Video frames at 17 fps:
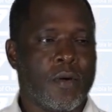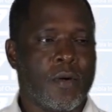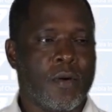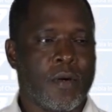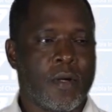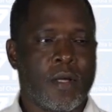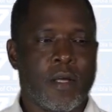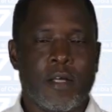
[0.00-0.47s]

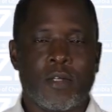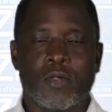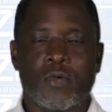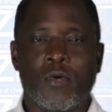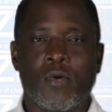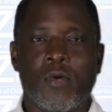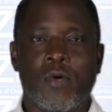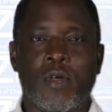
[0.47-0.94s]
Okay,
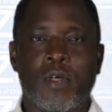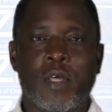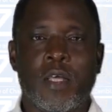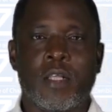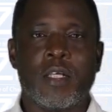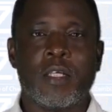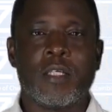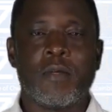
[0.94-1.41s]
so
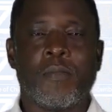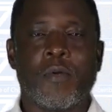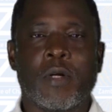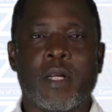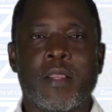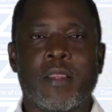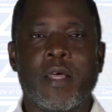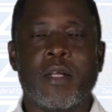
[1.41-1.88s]
it is
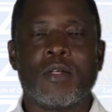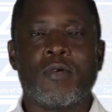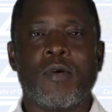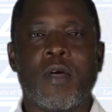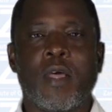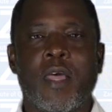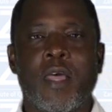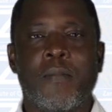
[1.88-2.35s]
important that
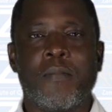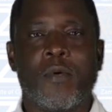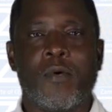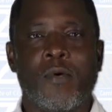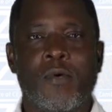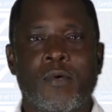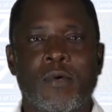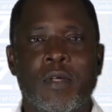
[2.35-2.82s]
you are
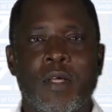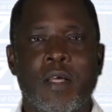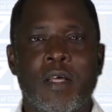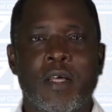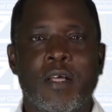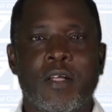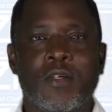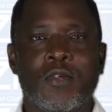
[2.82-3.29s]
able
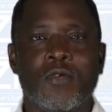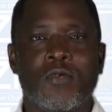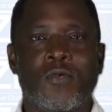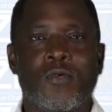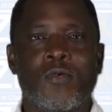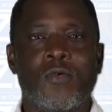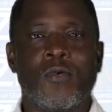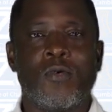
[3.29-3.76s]

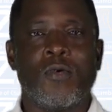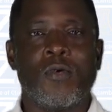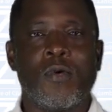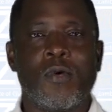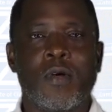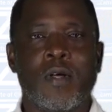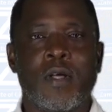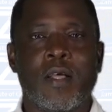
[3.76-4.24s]

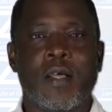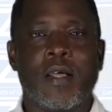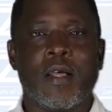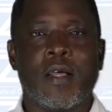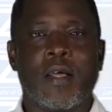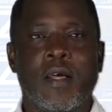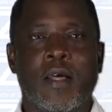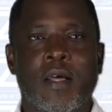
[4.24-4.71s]
to
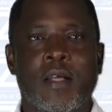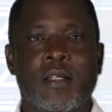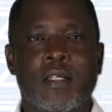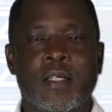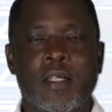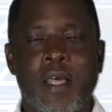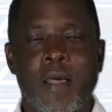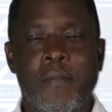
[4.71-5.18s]

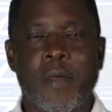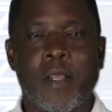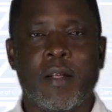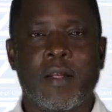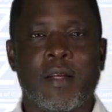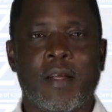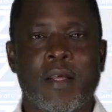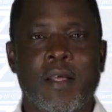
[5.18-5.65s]
determine
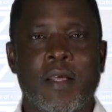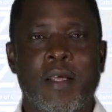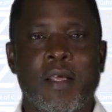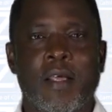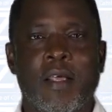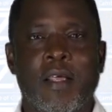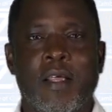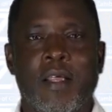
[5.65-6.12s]

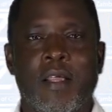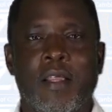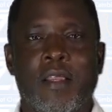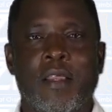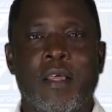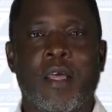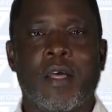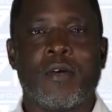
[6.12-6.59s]

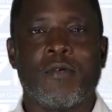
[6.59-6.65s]
the